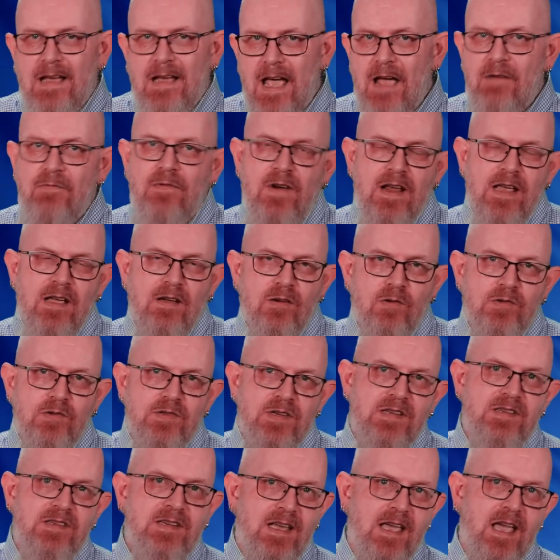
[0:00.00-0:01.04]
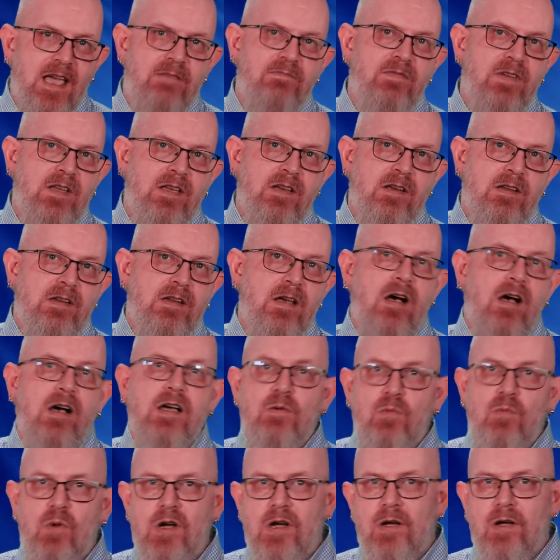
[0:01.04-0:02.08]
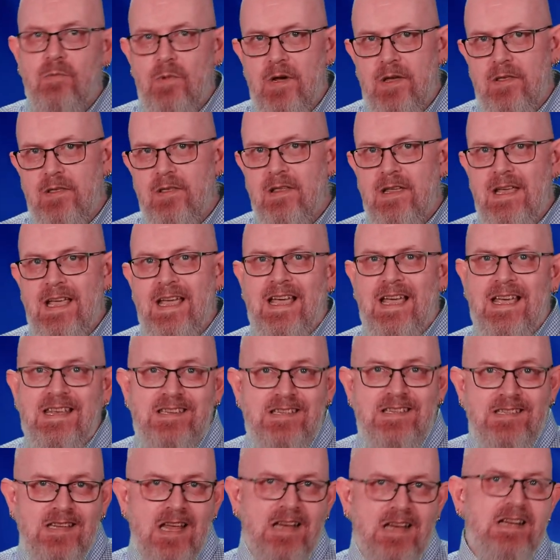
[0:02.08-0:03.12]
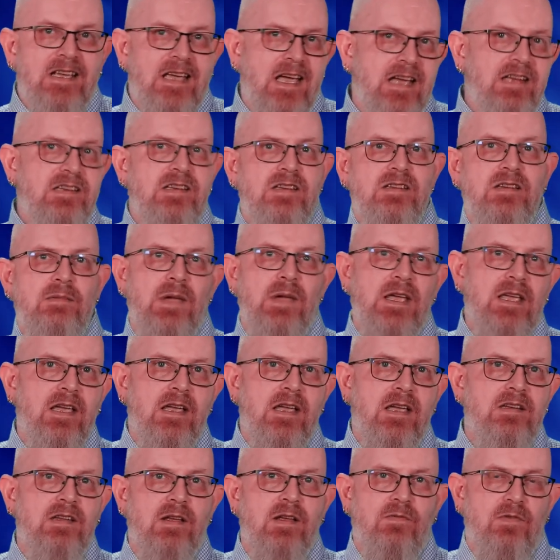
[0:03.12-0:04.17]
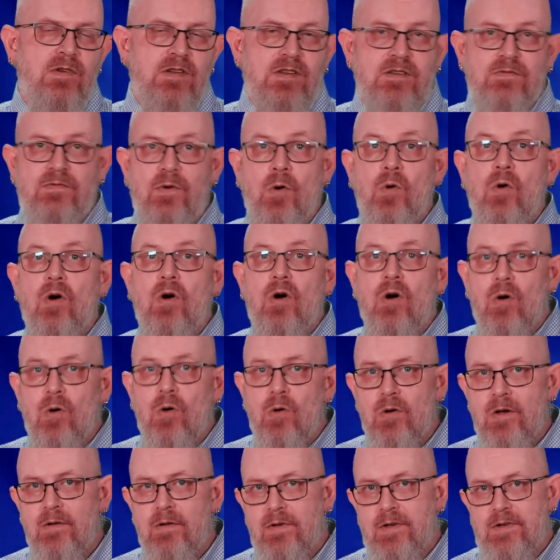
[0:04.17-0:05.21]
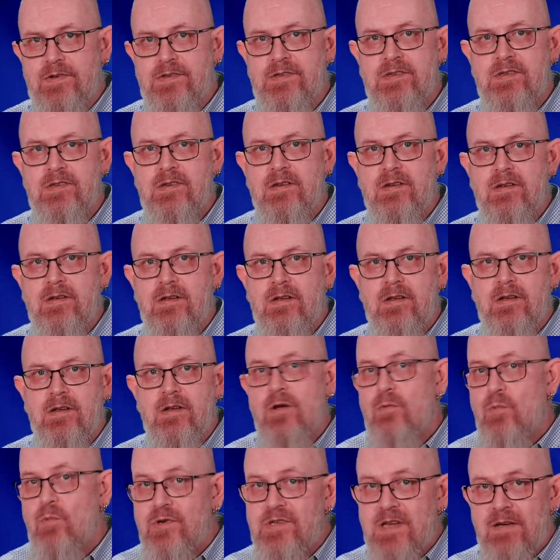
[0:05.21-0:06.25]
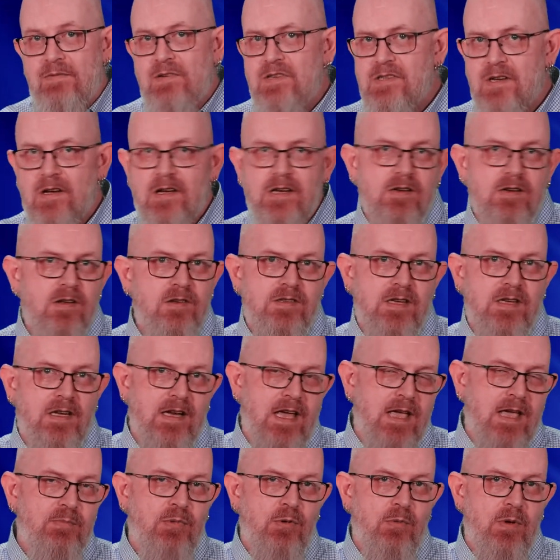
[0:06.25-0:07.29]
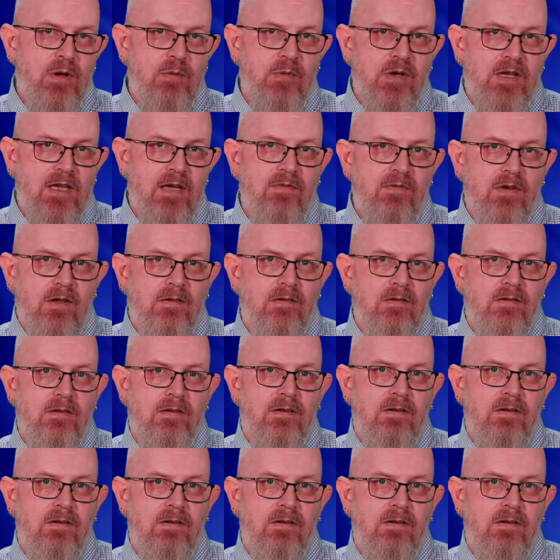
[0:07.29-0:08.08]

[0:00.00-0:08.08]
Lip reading: Every autistic advocate I work with is dedicated to making a difference for all of us, whatever diagnostic label we were given,